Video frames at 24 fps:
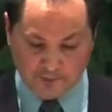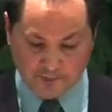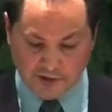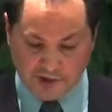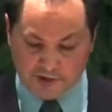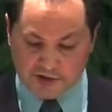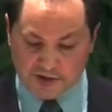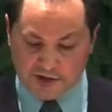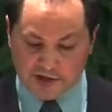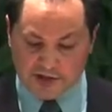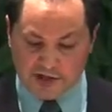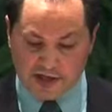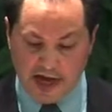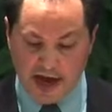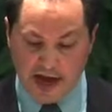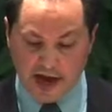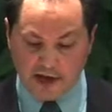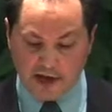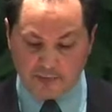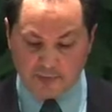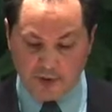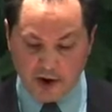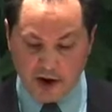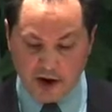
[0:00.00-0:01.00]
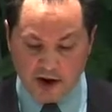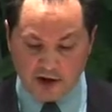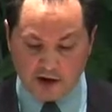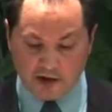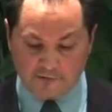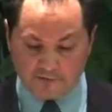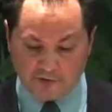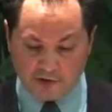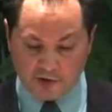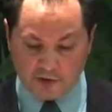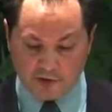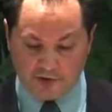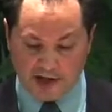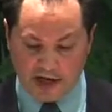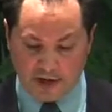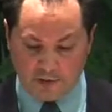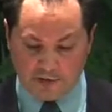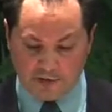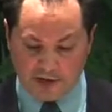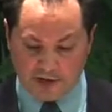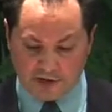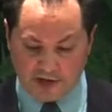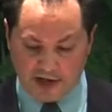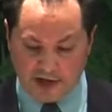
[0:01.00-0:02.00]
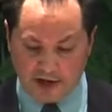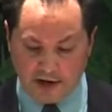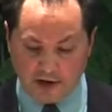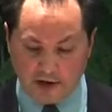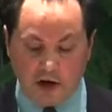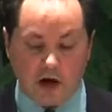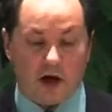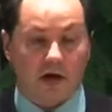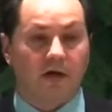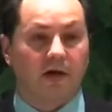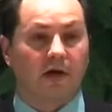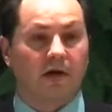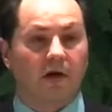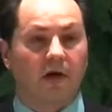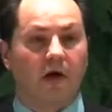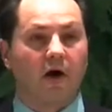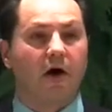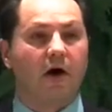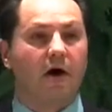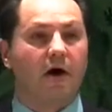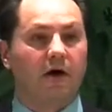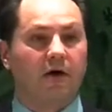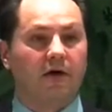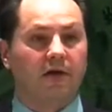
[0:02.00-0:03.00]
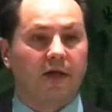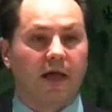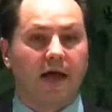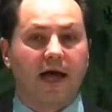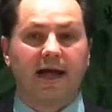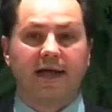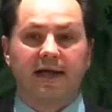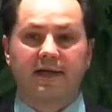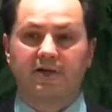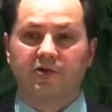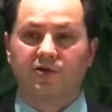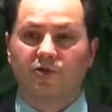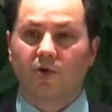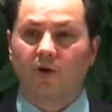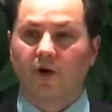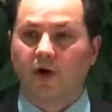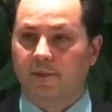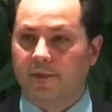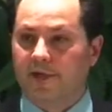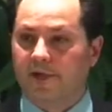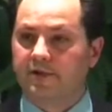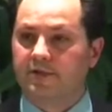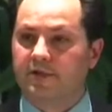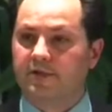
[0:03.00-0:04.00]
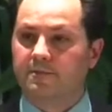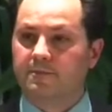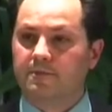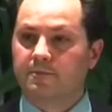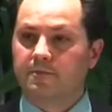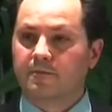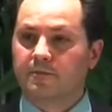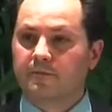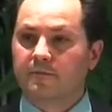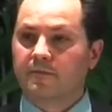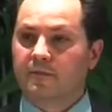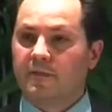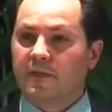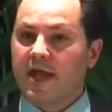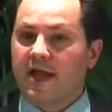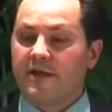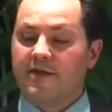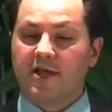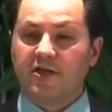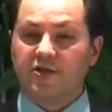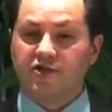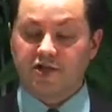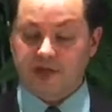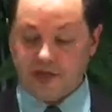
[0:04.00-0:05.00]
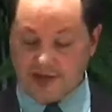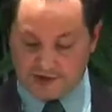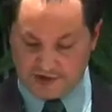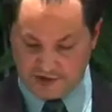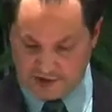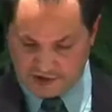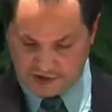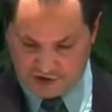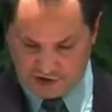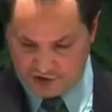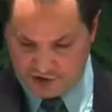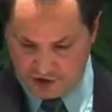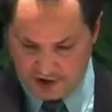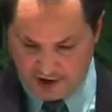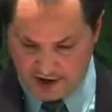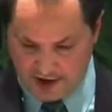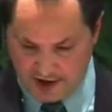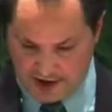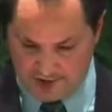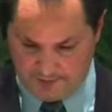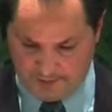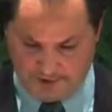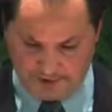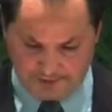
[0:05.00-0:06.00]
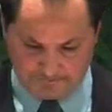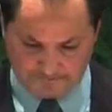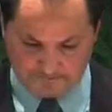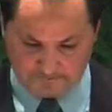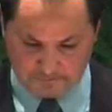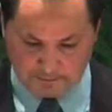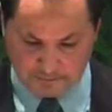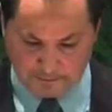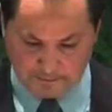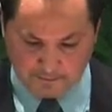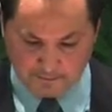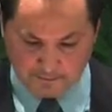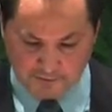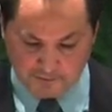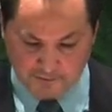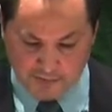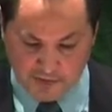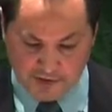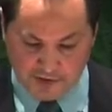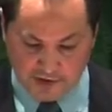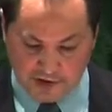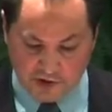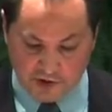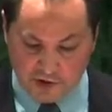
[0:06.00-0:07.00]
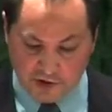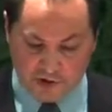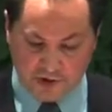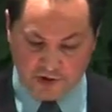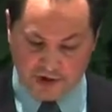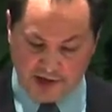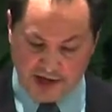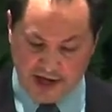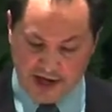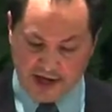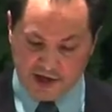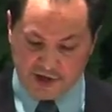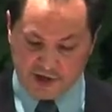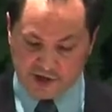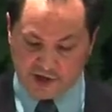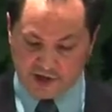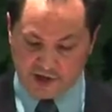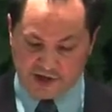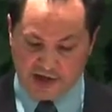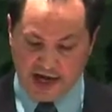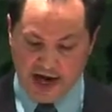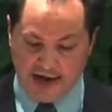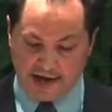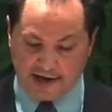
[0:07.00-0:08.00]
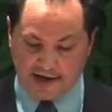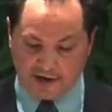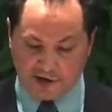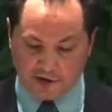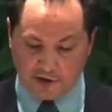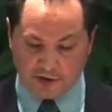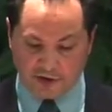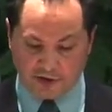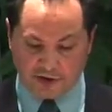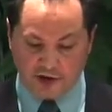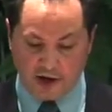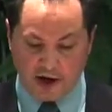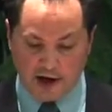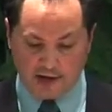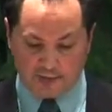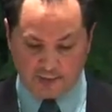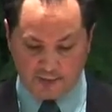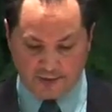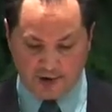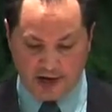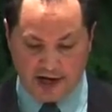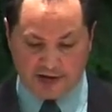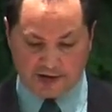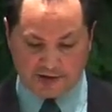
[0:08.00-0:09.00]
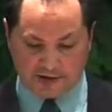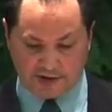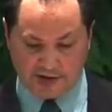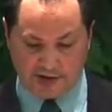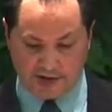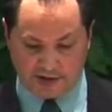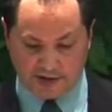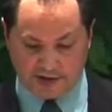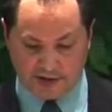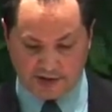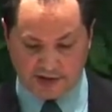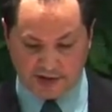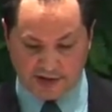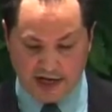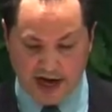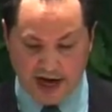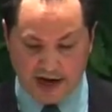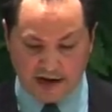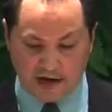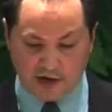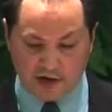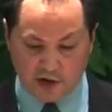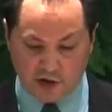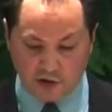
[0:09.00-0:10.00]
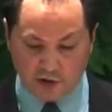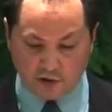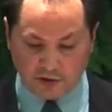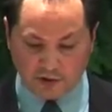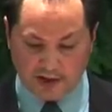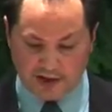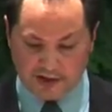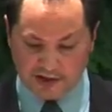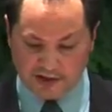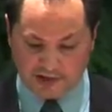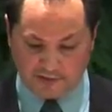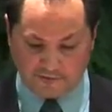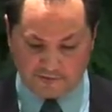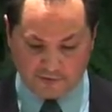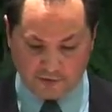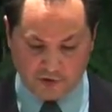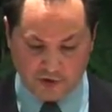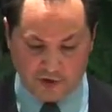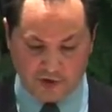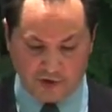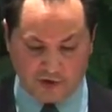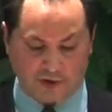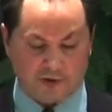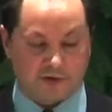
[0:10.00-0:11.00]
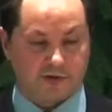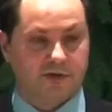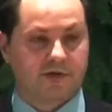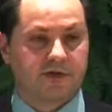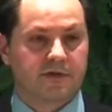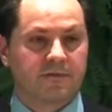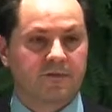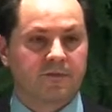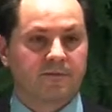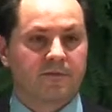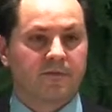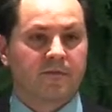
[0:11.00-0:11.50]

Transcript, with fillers: This is not a part of you that was there all along, lying dormant, and that Jesus stirred up. The new creation is not a new thought process, it's not a new list of rules.